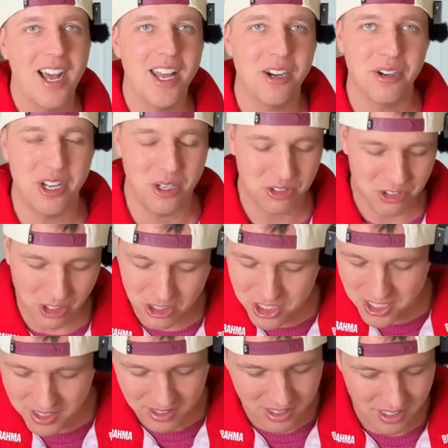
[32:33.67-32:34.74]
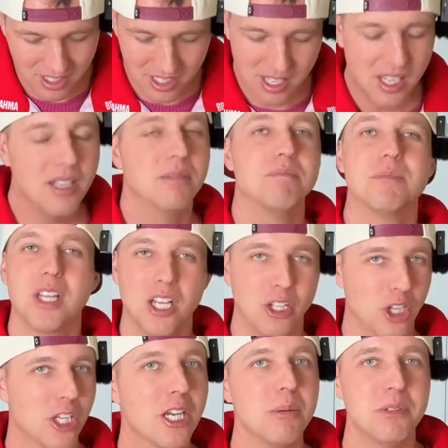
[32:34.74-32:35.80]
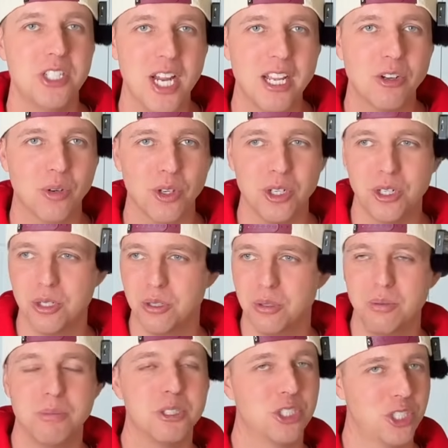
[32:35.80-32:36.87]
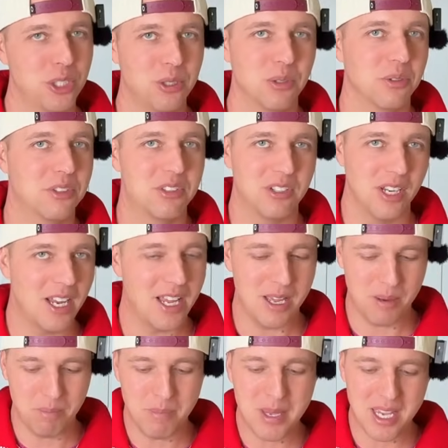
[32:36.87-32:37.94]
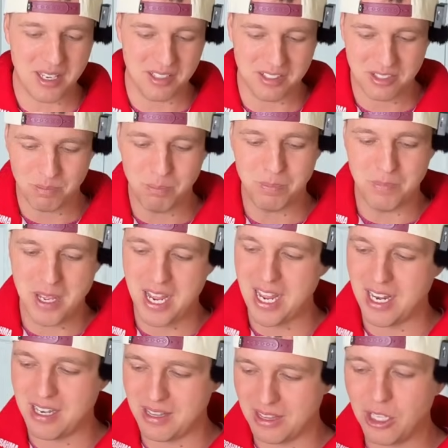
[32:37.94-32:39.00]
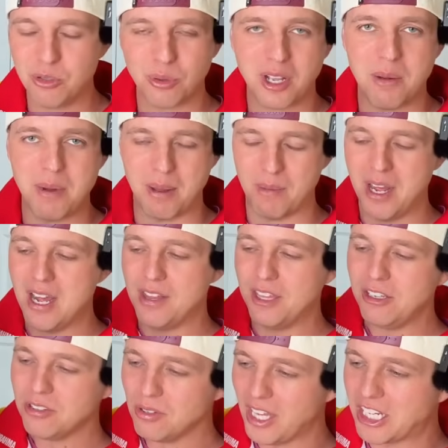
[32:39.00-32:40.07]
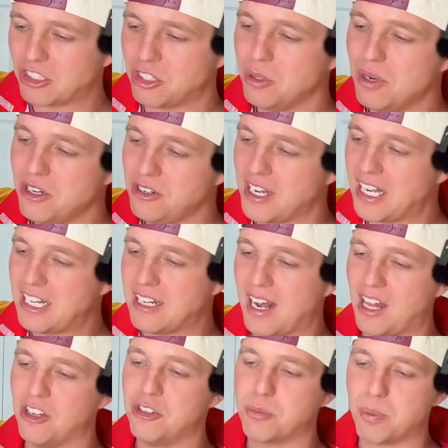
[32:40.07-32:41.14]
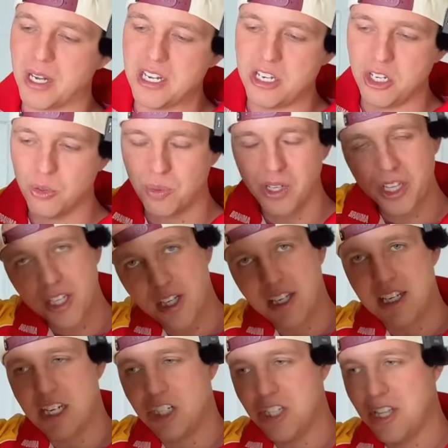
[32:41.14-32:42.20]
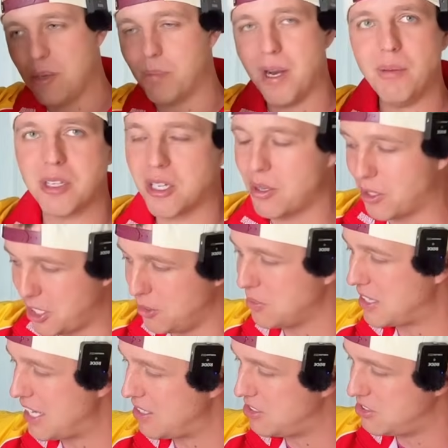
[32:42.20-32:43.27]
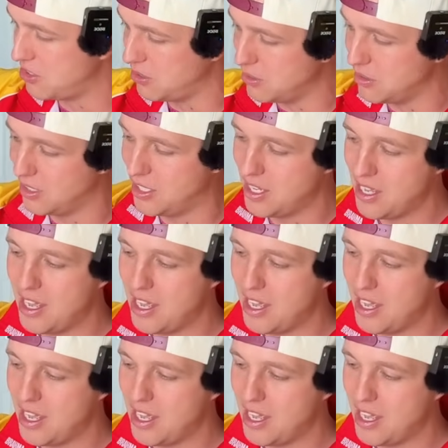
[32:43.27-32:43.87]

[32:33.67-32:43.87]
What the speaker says: I don't know. Sargent. Look up J.Crew shoes, men's, and these will come up. These are like $280 brand new, really good condition. They probably go good with that suit.